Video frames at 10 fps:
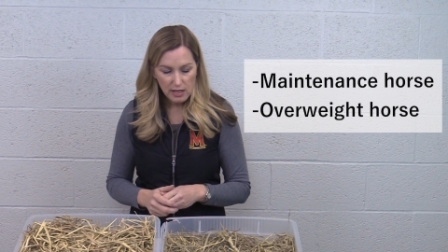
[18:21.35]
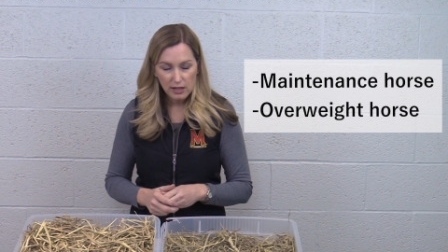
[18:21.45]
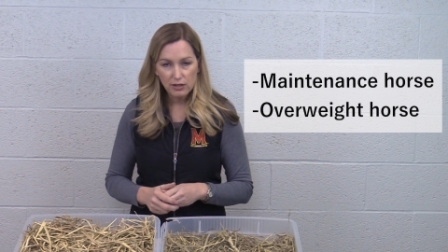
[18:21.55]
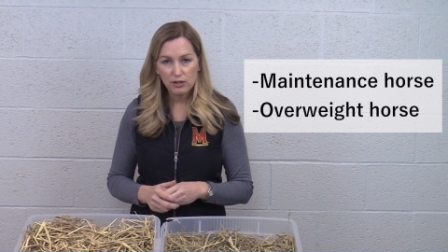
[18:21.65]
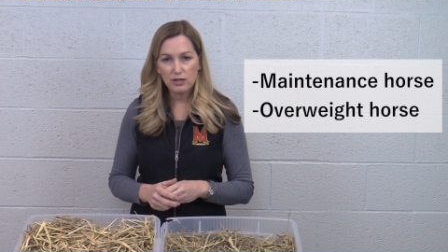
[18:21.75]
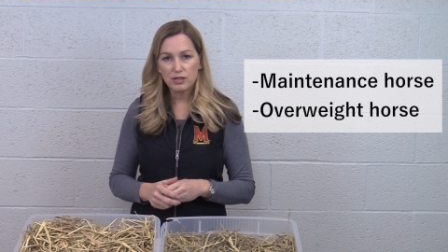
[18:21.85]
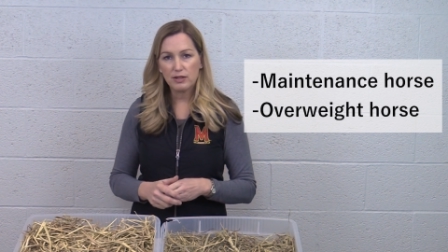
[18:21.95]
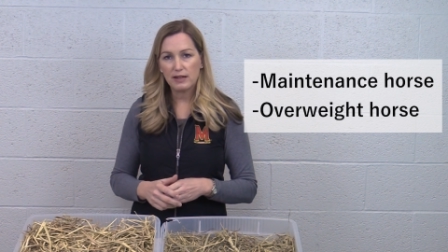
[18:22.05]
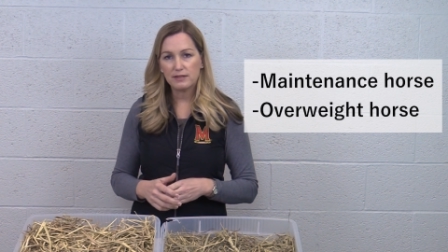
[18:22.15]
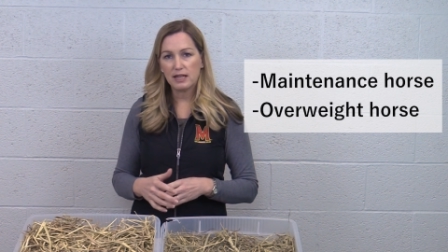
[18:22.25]
you'd also
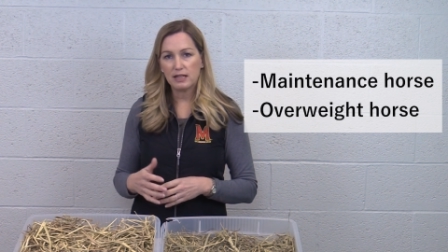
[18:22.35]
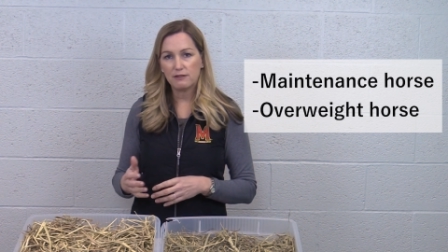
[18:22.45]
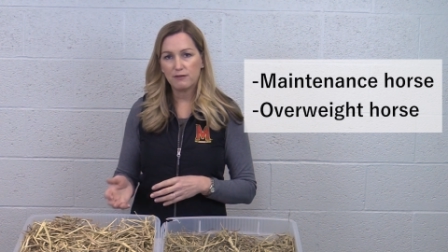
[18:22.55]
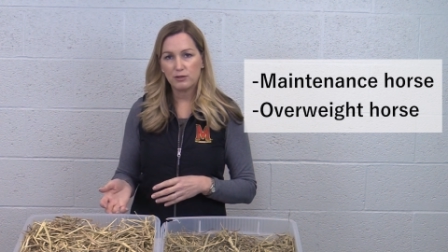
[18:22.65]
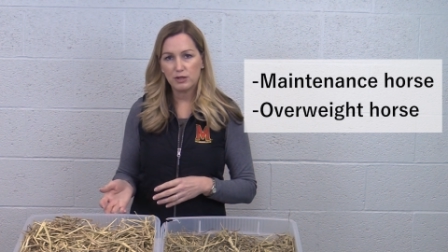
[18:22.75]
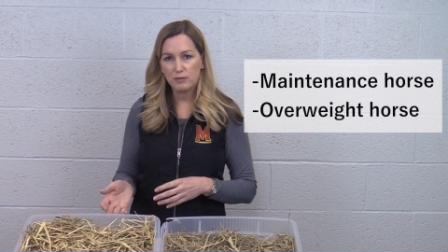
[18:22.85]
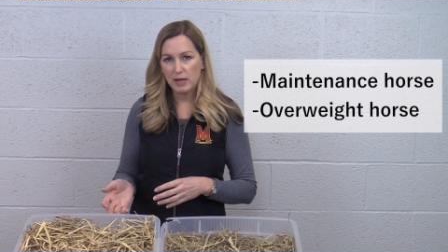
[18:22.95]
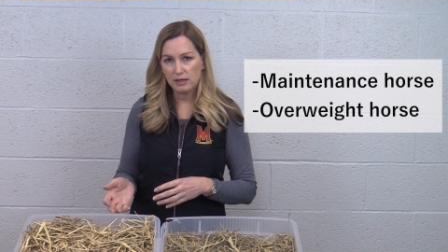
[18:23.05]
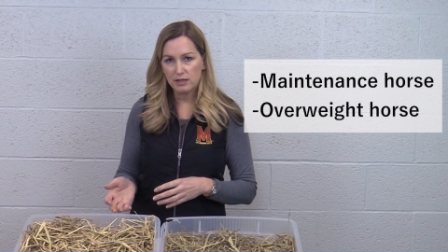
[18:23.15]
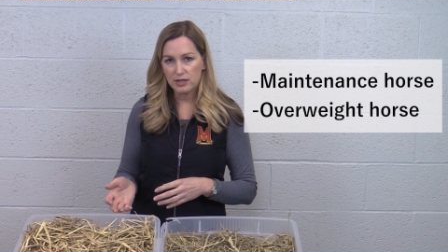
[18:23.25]
have to add a forage
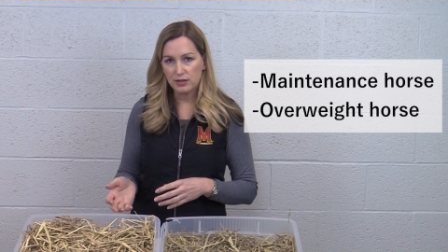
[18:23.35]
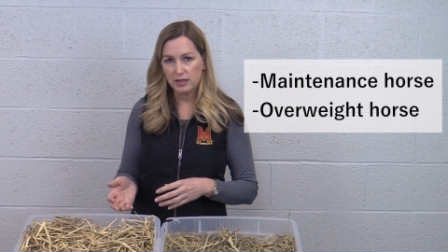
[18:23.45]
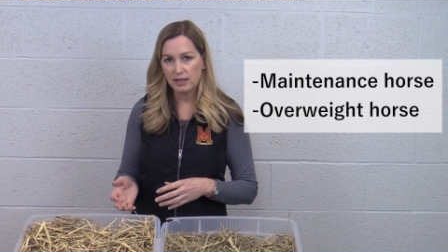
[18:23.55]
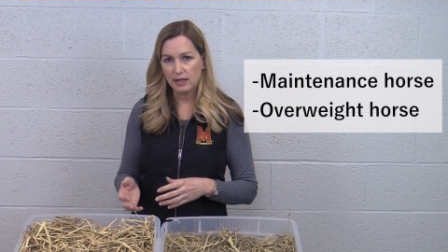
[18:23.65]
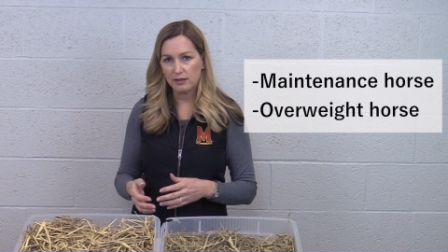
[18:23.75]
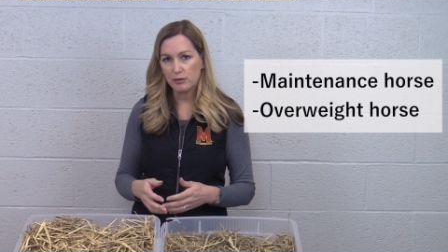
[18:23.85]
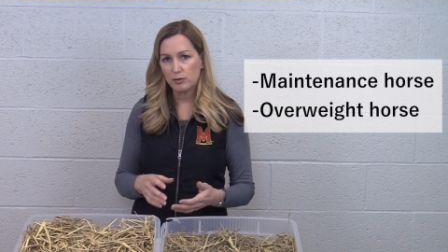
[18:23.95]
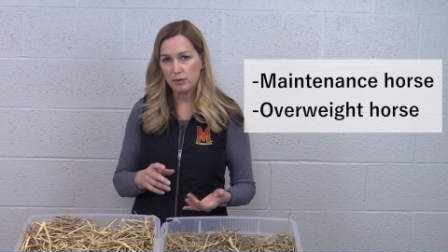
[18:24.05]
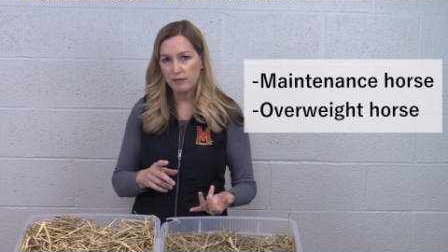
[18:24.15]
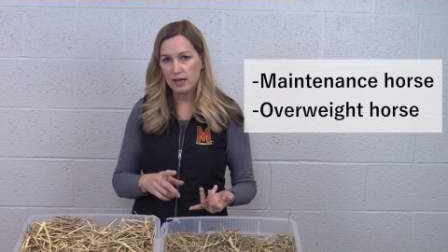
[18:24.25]
balancer in there that would
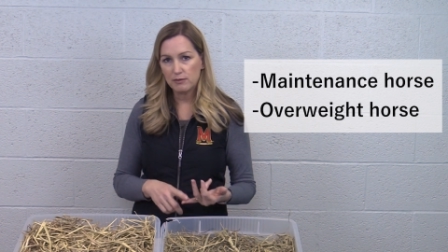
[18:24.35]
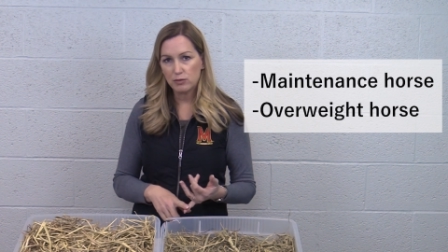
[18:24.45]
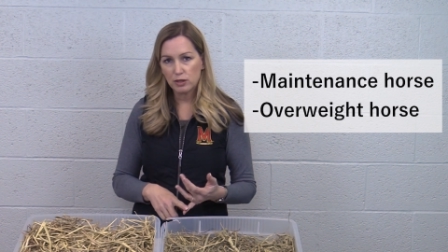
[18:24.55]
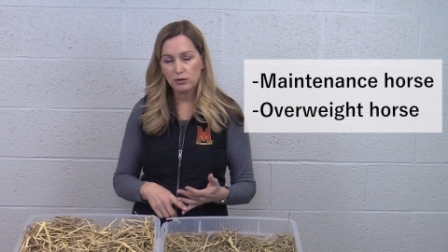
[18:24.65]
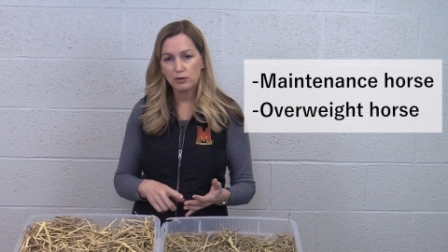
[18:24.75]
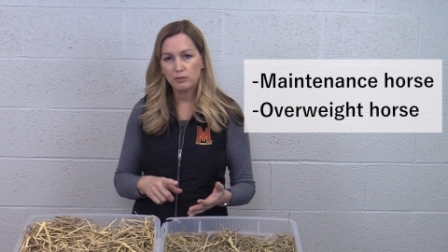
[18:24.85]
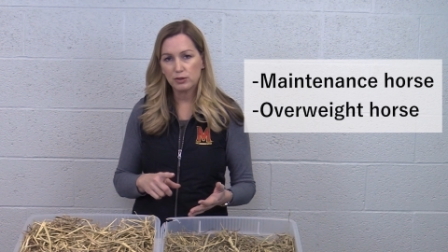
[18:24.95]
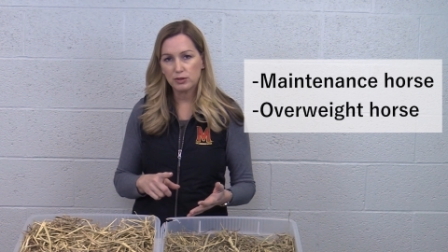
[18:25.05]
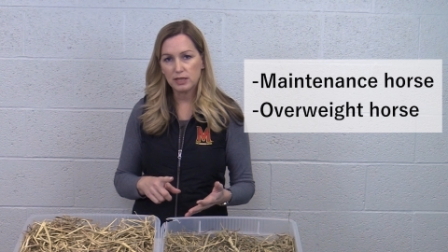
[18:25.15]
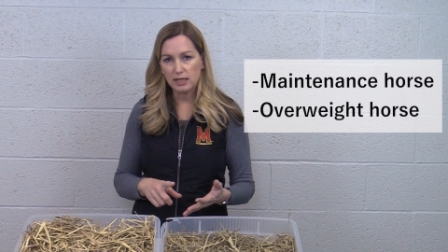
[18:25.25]
provide more crude
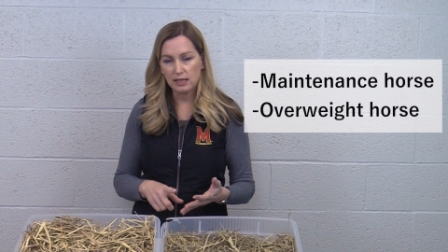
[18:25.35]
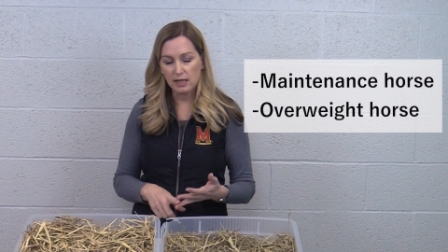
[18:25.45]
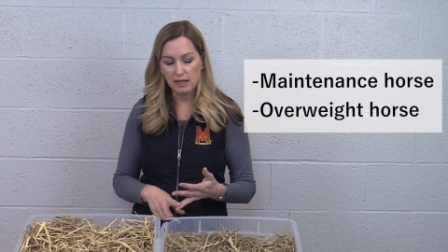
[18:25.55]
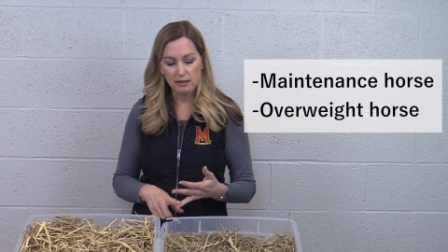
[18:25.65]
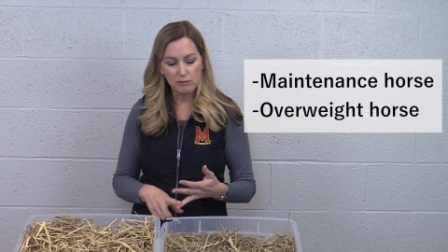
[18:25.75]
protein and